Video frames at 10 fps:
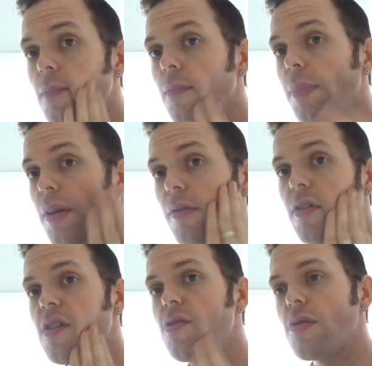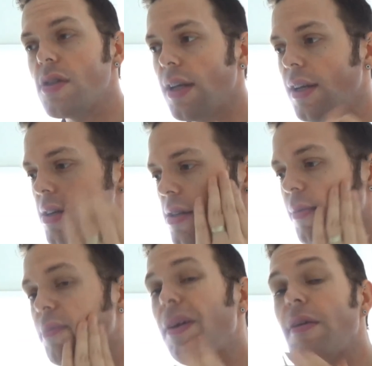Bit of residual slickness. I
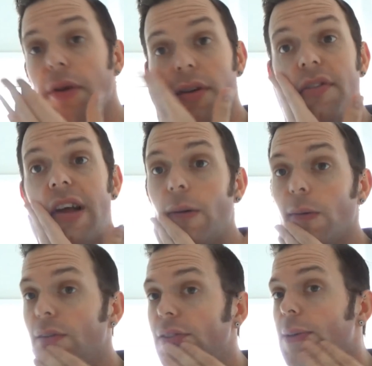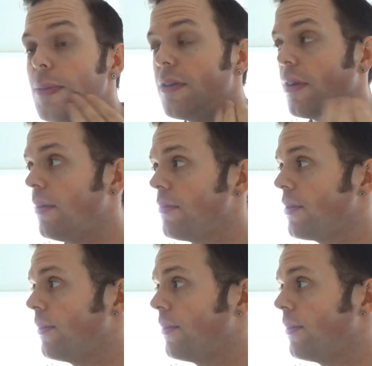mean, bear in mind I've towelled off a couple of times.